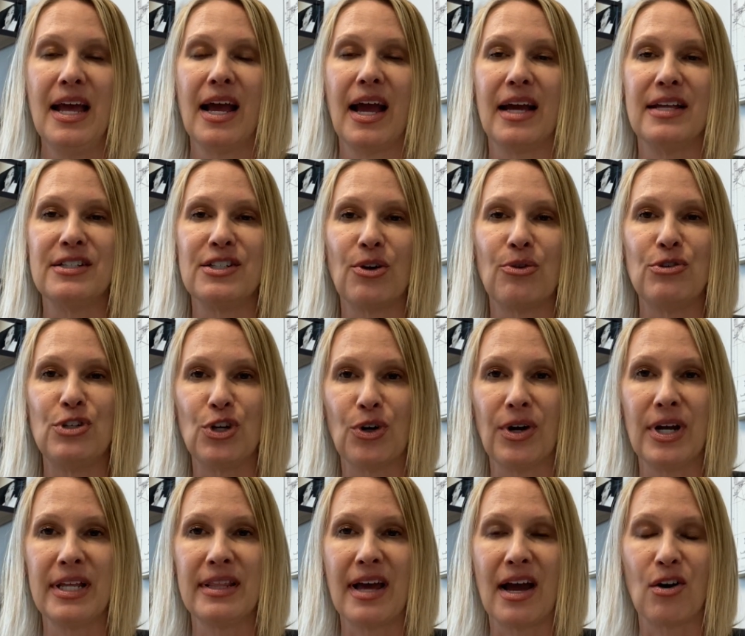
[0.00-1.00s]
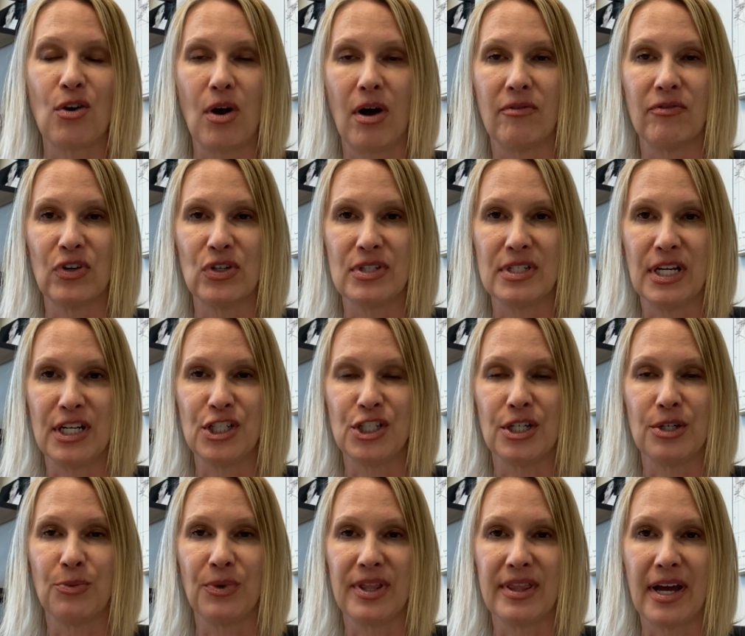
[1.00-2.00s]
And so during that
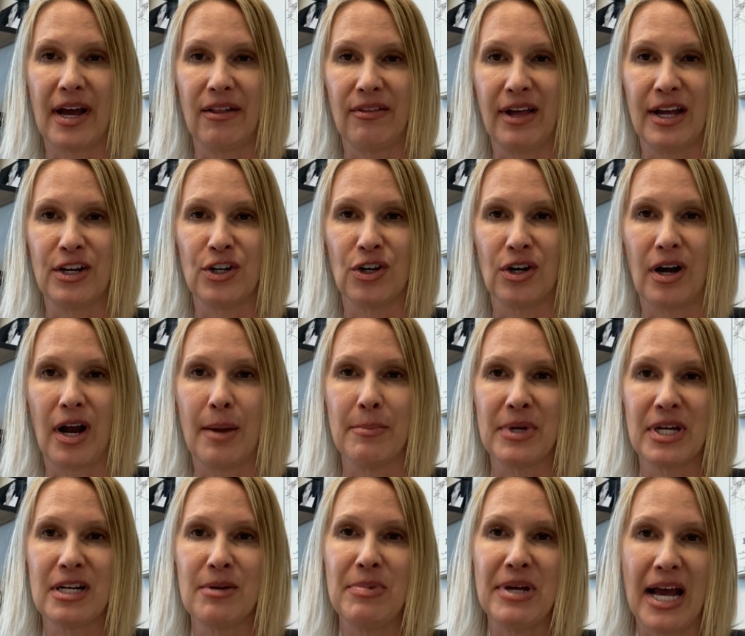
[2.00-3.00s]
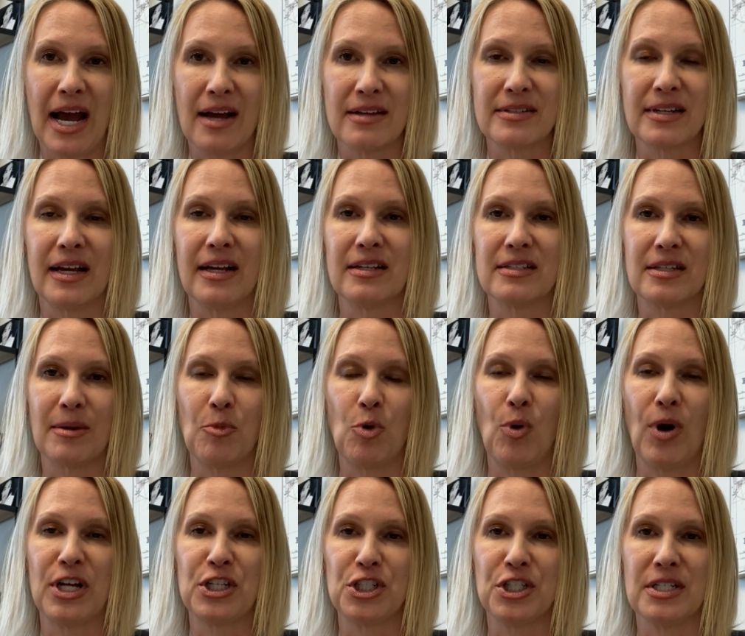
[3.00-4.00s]
conversation with that lender, I'm going to be asking some
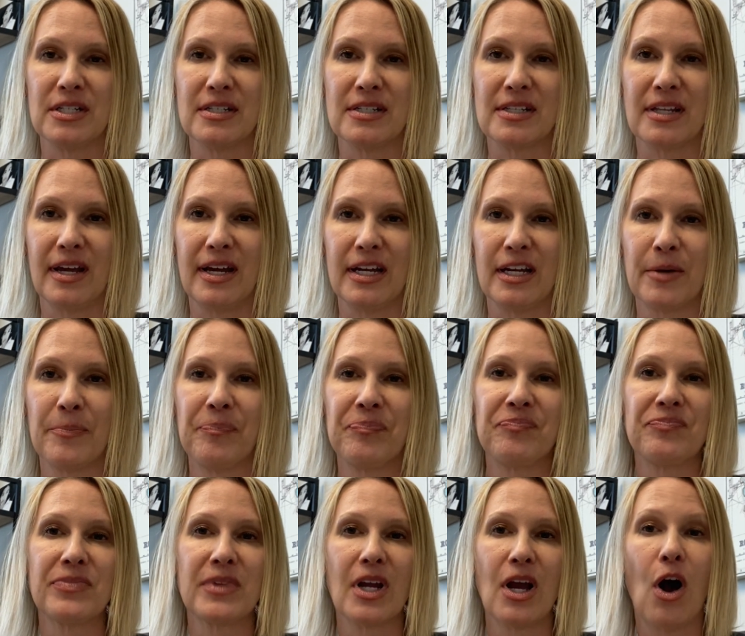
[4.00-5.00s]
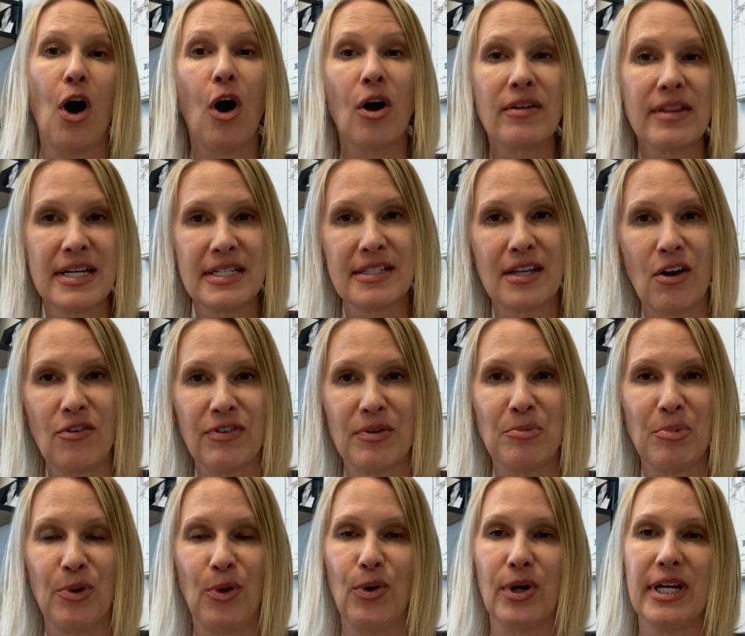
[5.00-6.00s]
questions like, are they
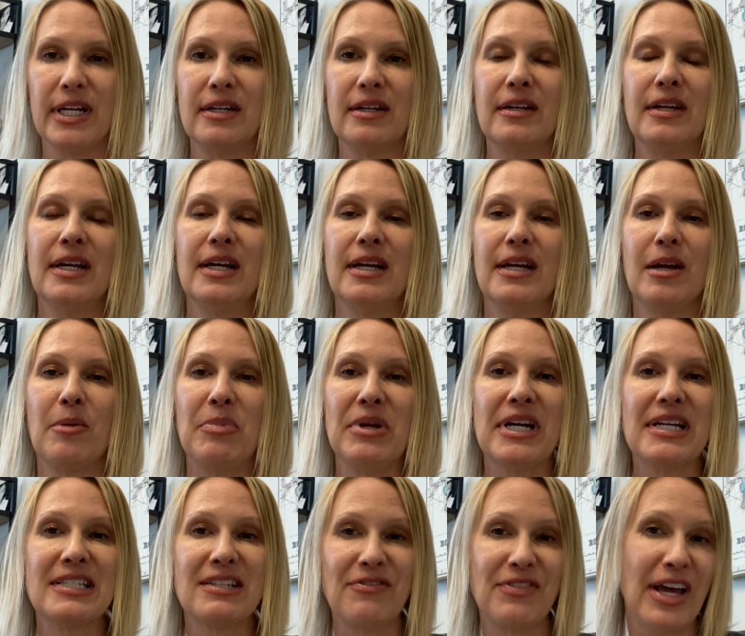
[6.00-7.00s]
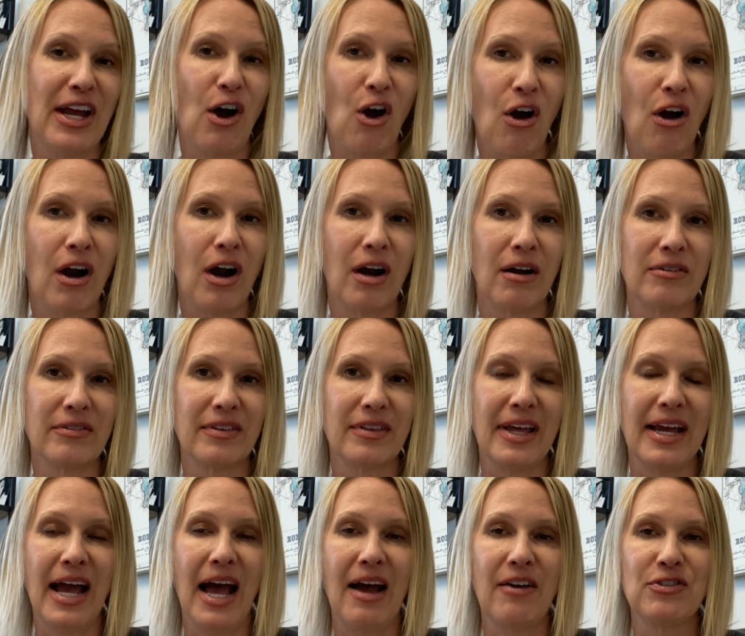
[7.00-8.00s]
self-employed? Because if they are,
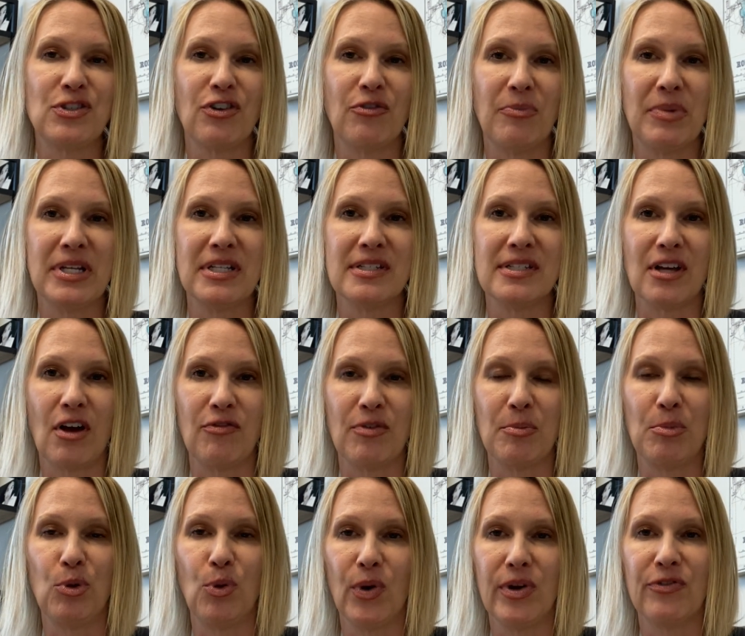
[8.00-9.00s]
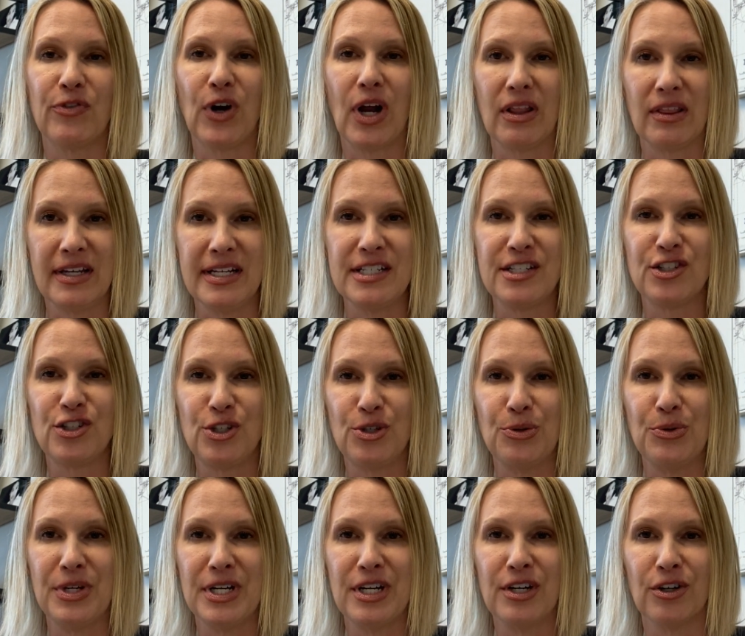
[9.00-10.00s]
they have to have been self-employed for at least
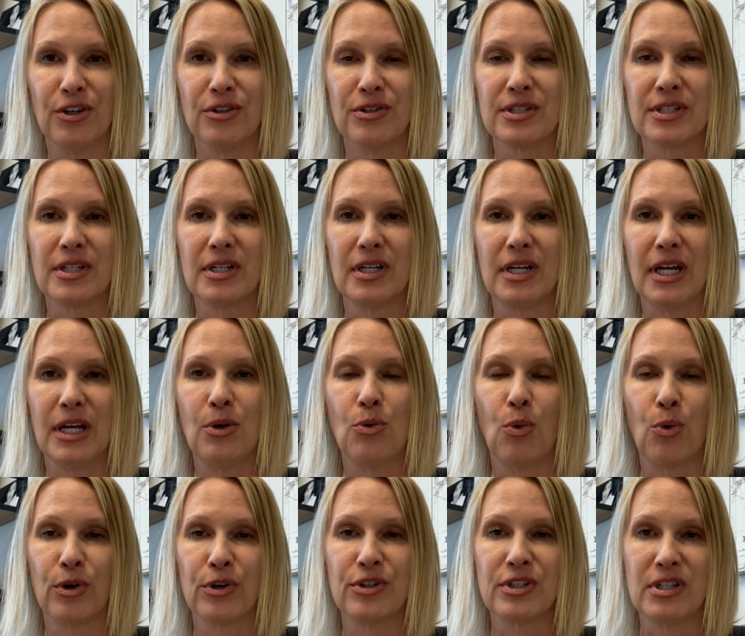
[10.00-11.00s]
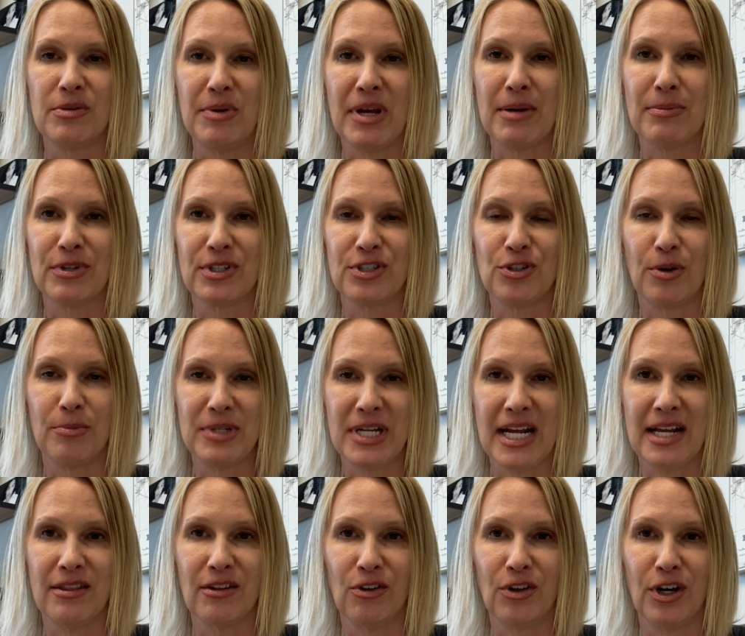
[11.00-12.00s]
2 years in order to be able to
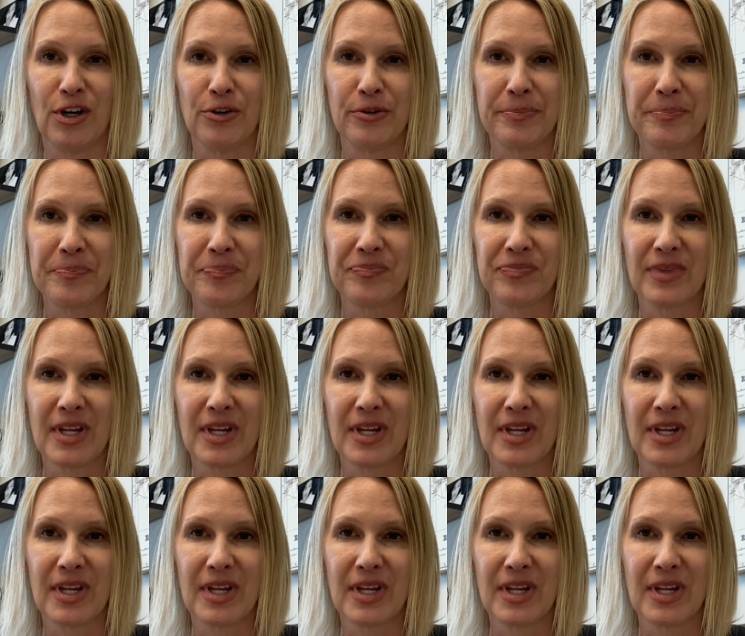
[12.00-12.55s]
obtain the loan.